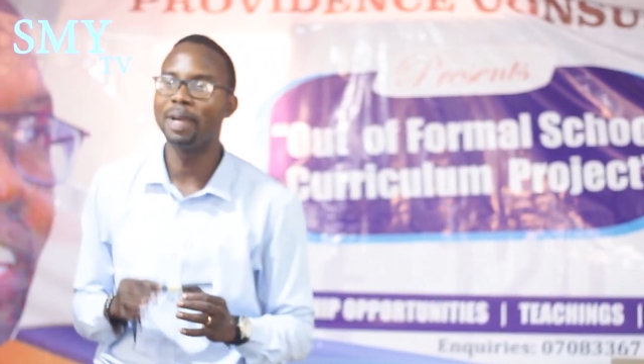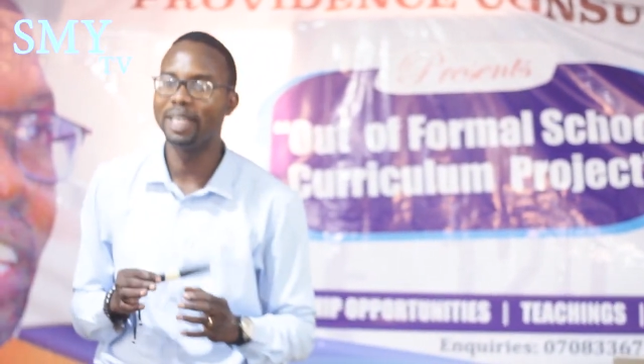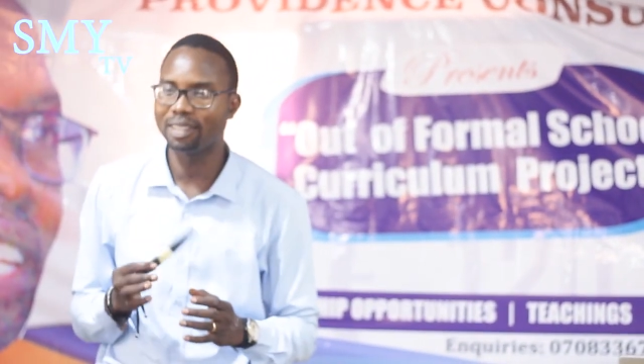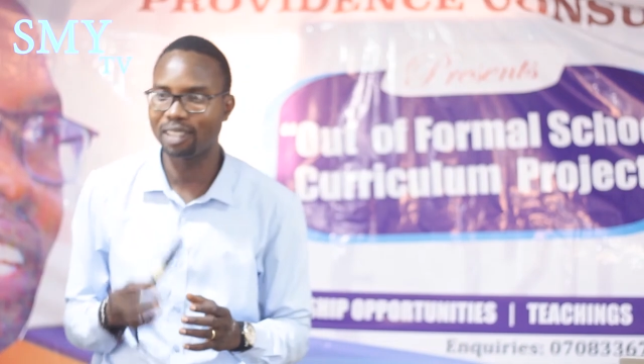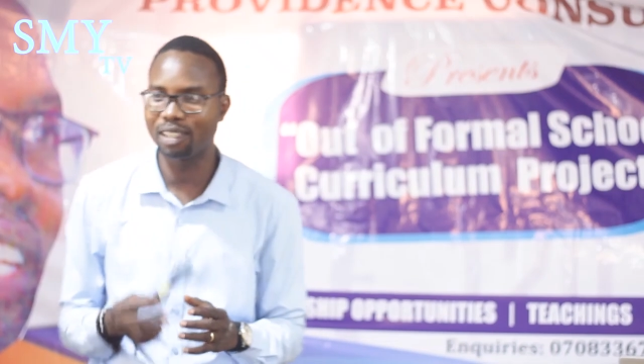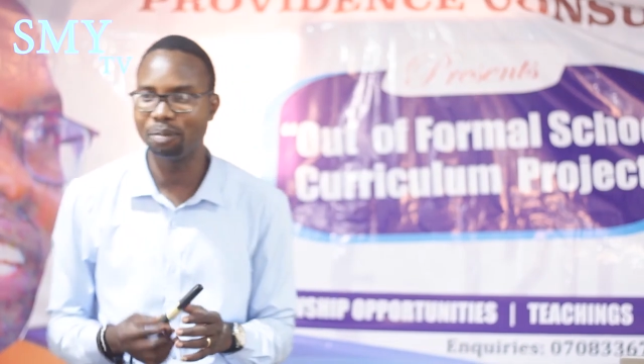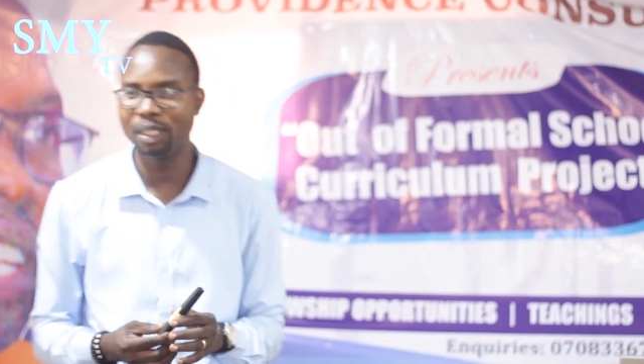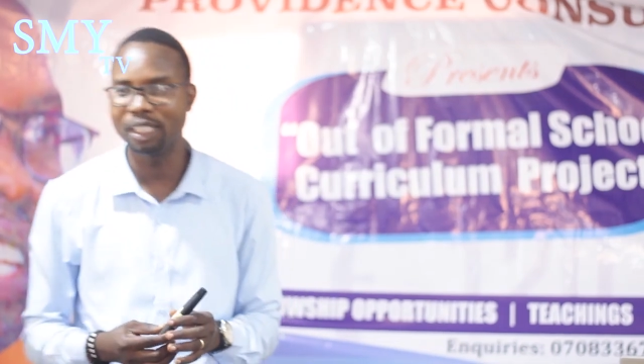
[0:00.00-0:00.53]

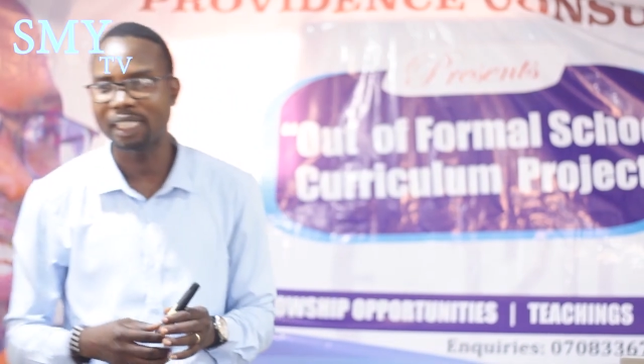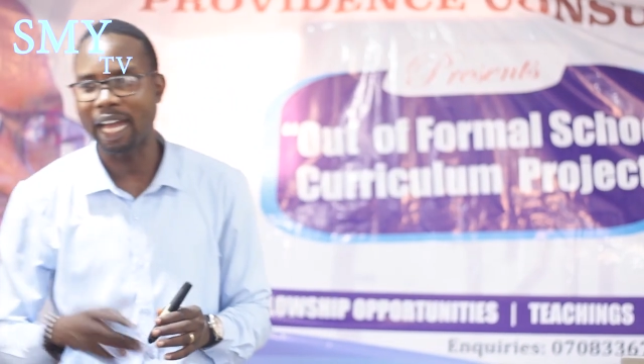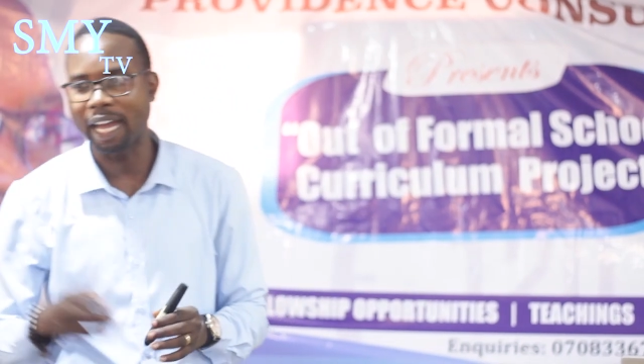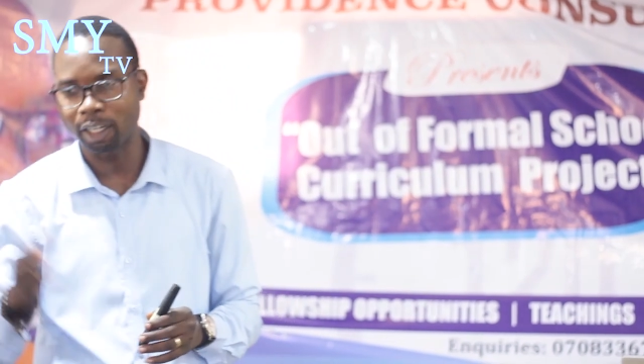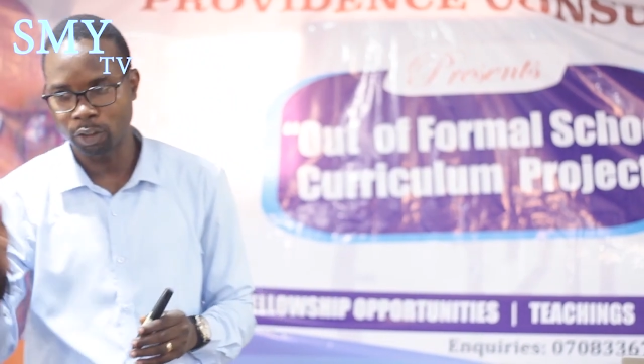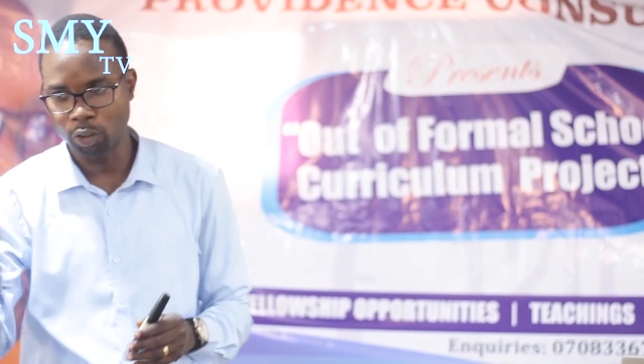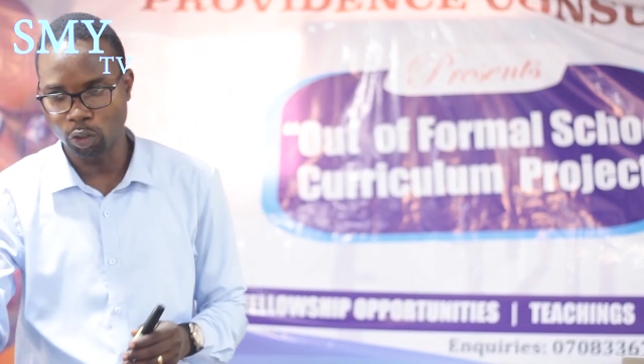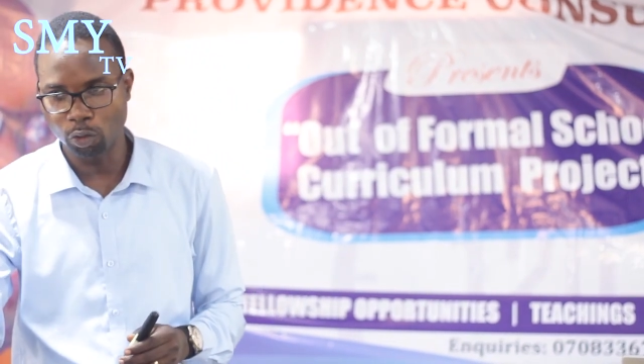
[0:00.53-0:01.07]
Mentimeter,
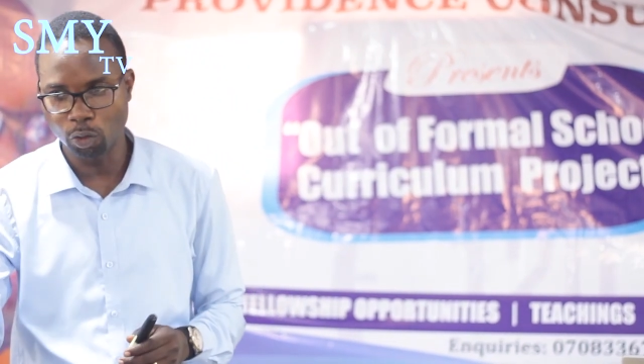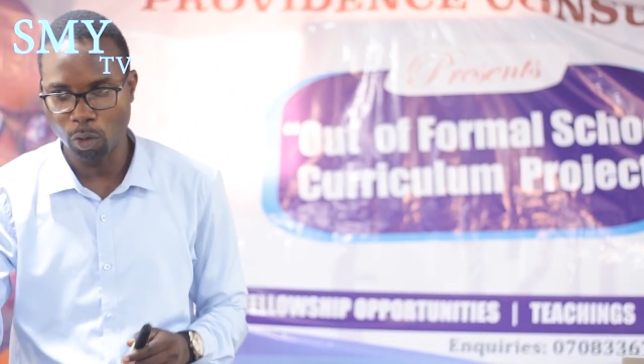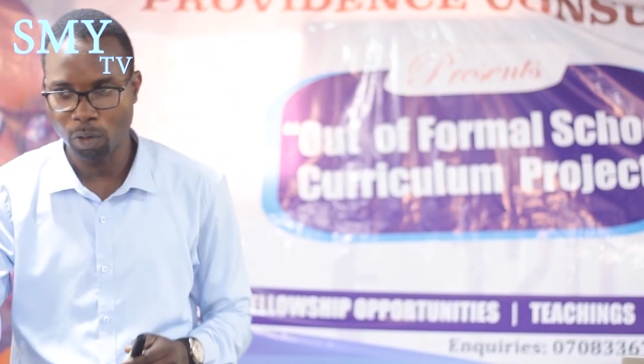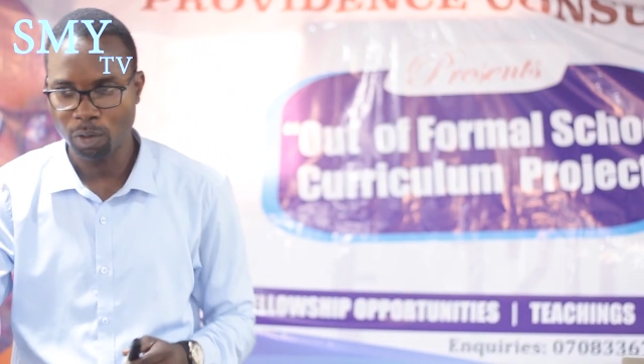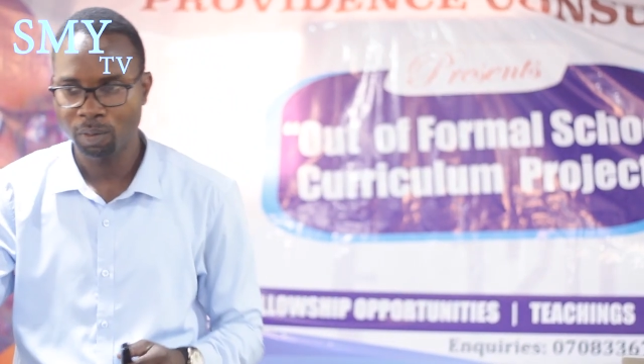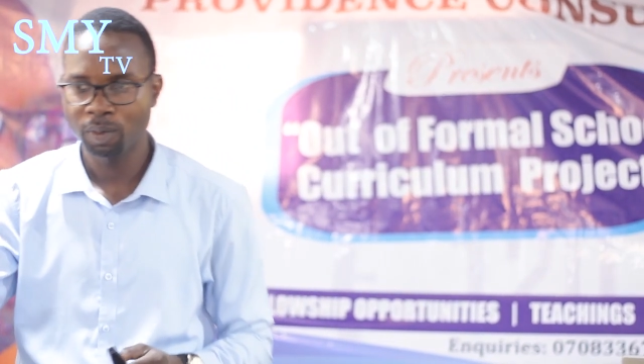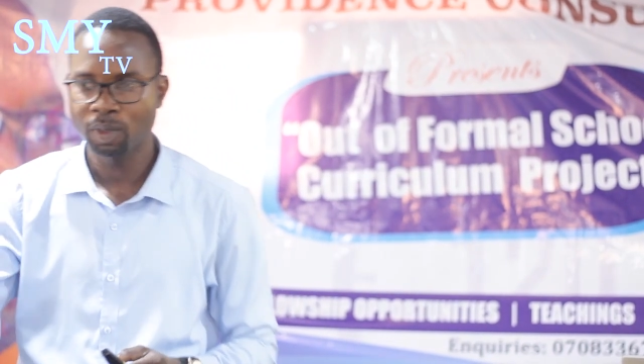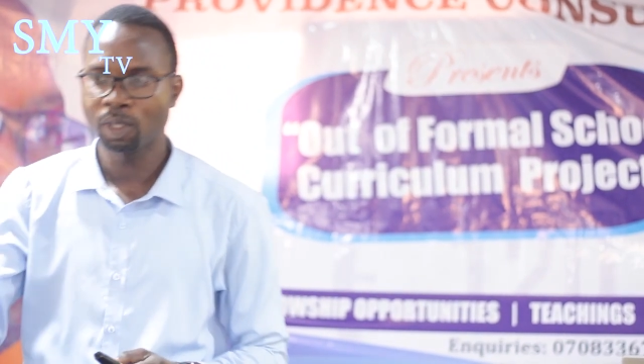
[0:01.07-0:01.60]

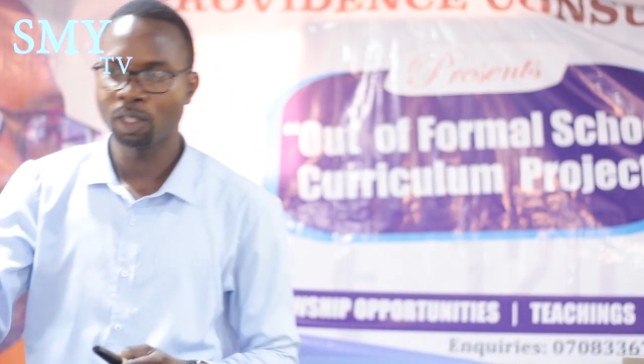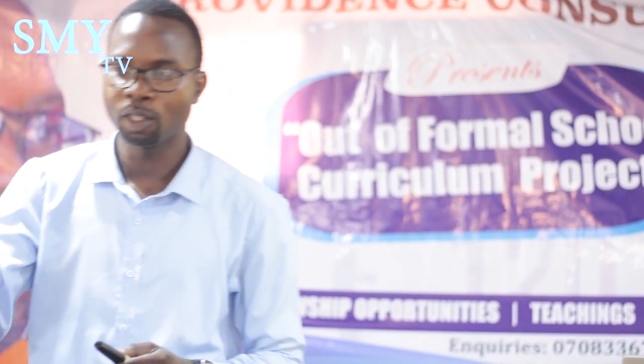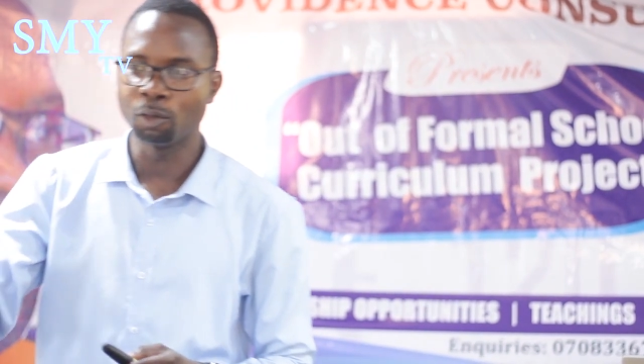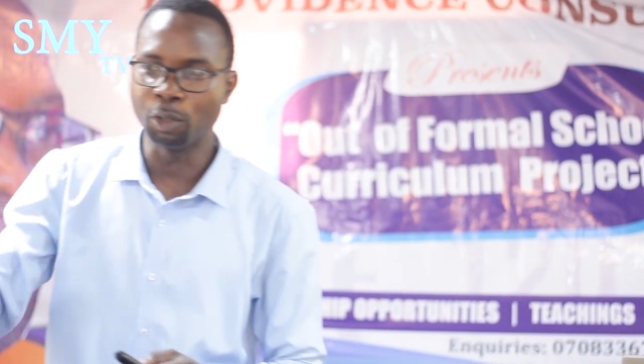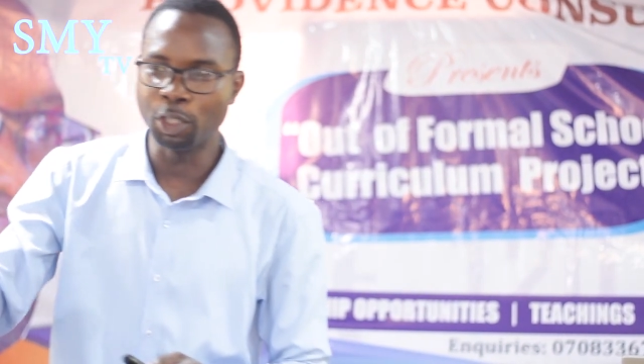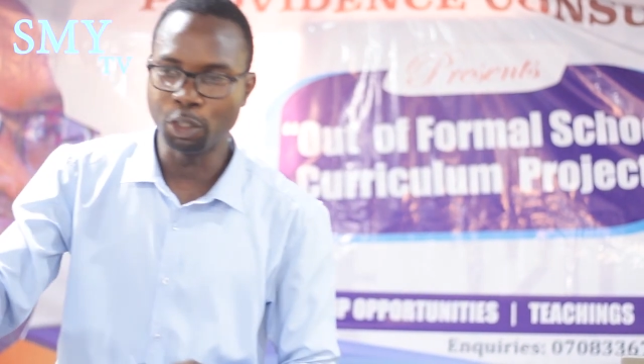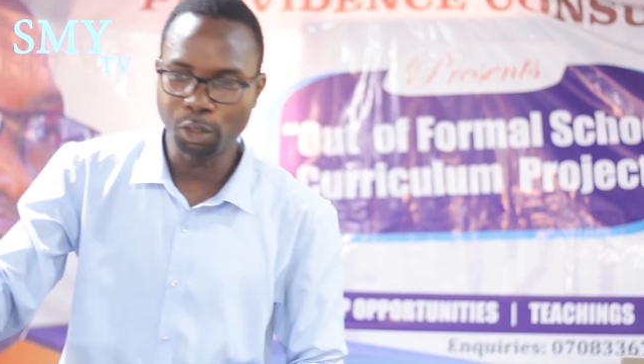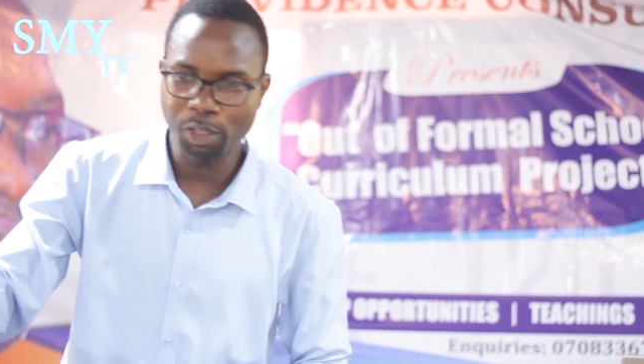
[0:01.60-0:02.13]

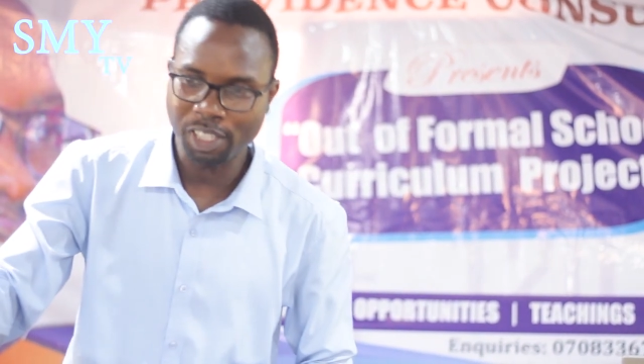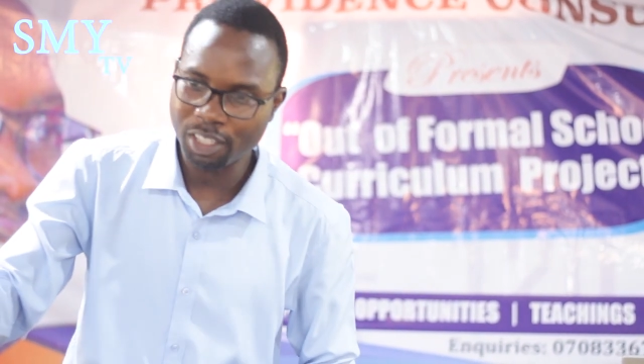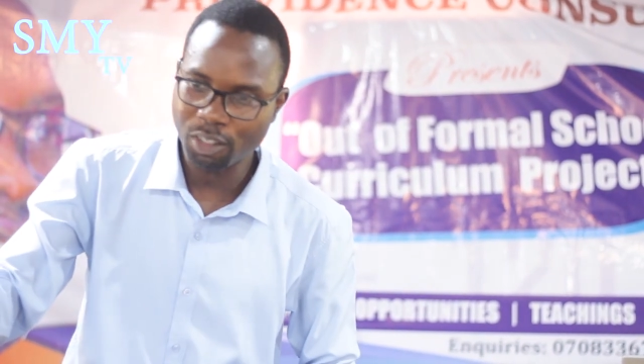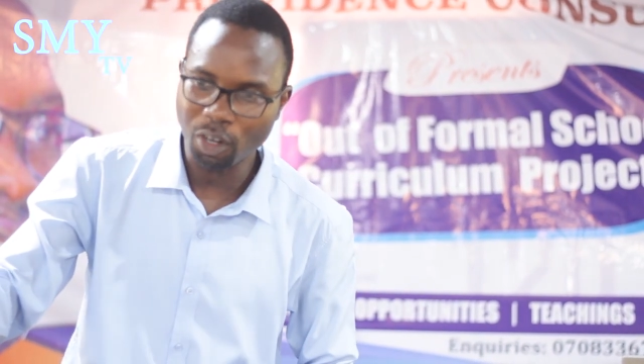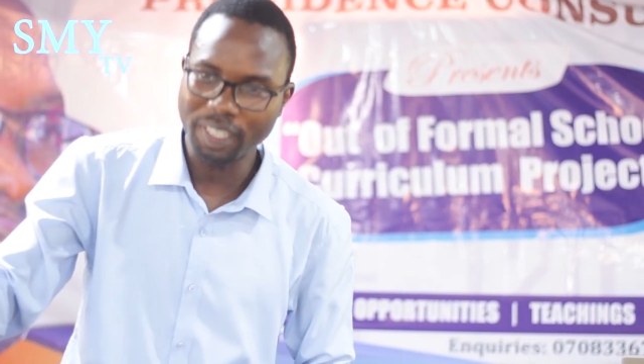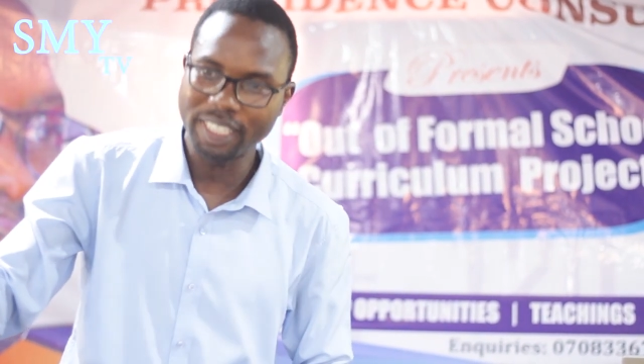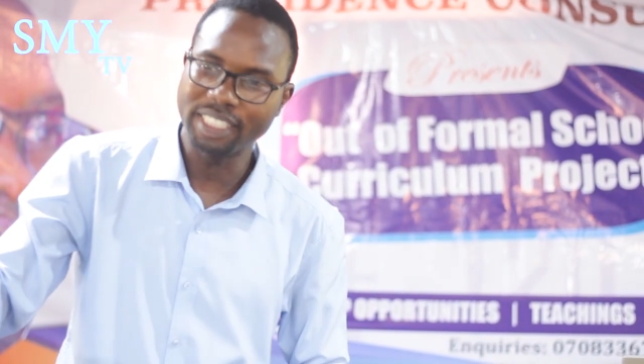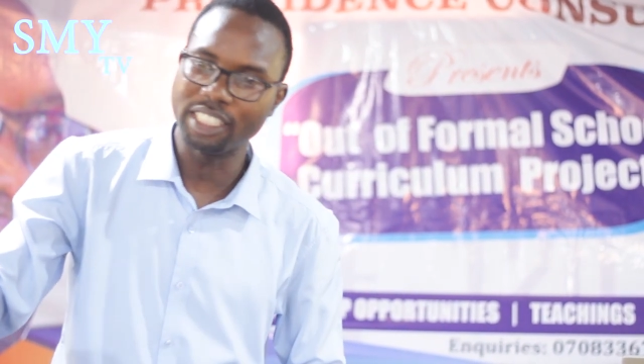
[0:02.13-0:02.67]
we use it
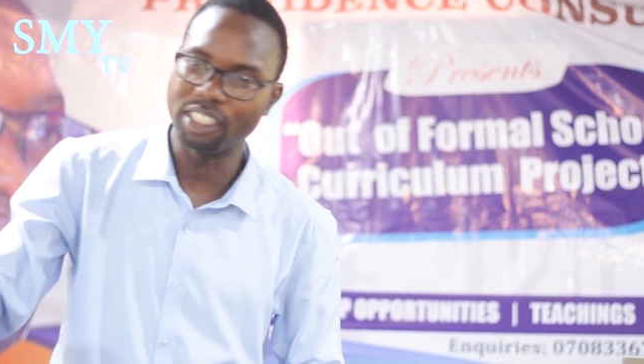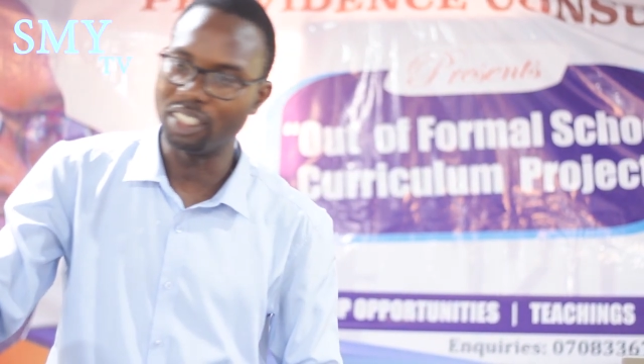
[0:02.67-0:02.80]
during the